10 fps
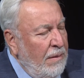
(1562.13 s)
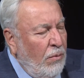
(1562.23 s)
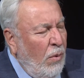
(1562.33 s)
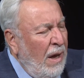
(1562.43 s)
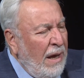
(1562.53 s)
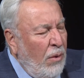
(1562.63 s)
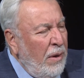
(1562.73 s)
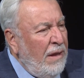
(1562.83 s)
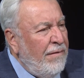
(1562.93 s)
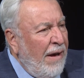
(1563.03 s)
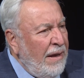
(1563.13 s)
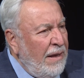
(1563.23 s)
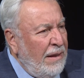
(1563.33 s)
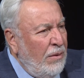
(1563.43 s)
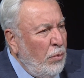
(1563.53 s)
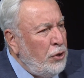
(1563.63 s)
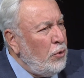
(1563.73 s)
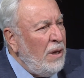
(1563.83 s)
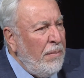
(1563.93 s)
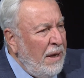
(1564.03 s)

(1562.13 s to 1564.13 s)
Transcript: Why are we divided? We shouldn't be